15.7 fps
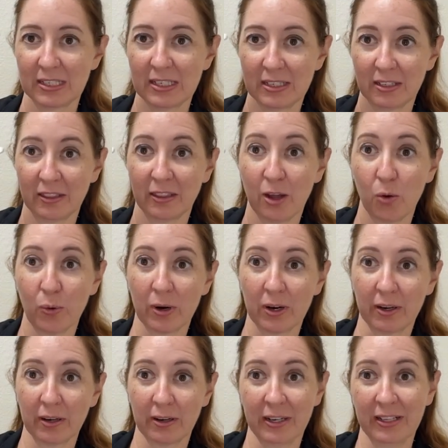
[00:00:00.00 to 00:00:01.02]

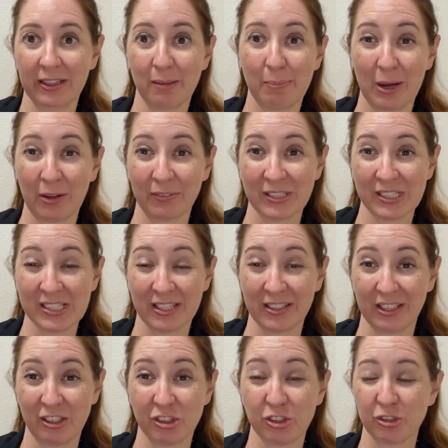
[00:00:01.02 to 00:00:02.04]
lower in the pelvis than
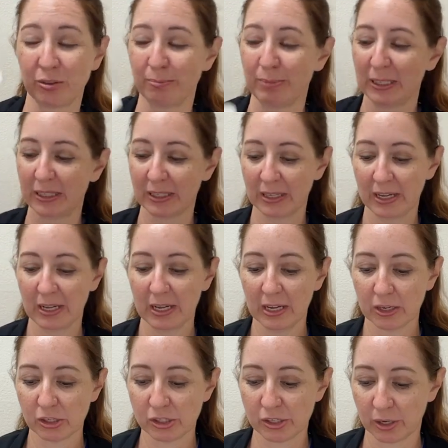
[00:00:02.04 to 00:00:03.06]
they should be.
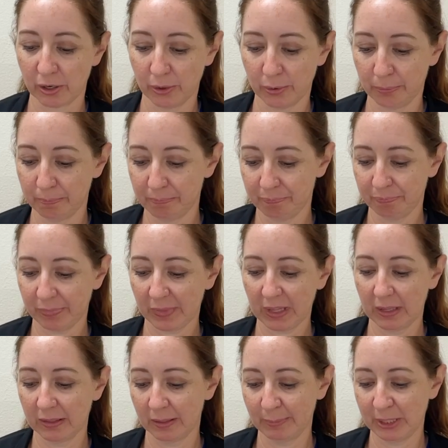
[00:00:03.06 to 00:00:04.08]
So
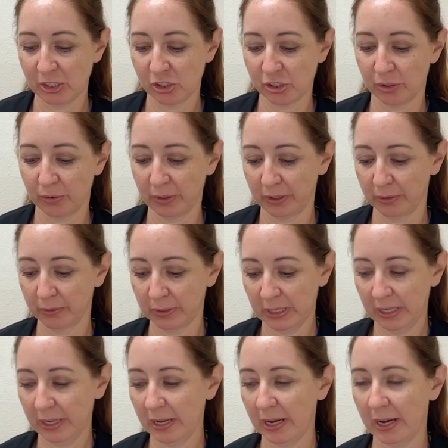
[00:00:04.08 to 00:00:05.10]
let me show you.
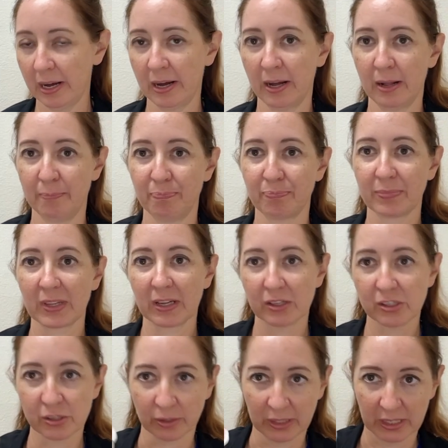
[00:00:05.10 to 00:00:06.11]

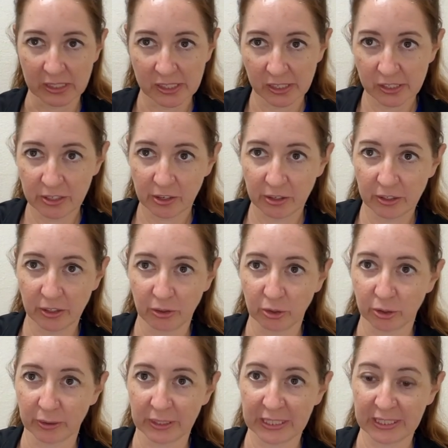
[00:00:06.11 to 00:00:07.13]
So this is your
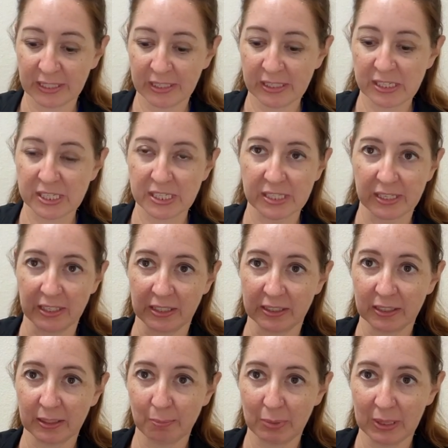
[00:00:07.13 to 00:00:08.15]
uterus
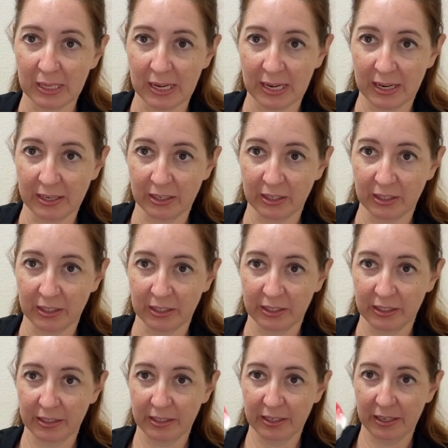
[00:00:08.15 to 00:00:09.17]
and the
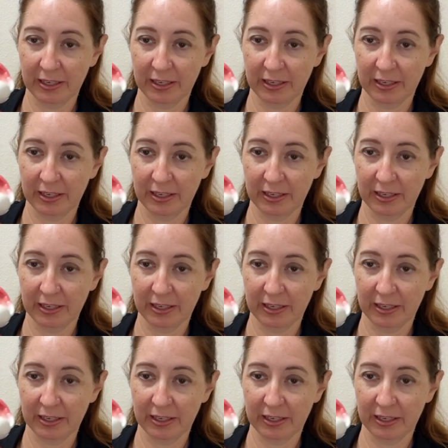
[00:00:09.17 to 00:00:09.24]
bladder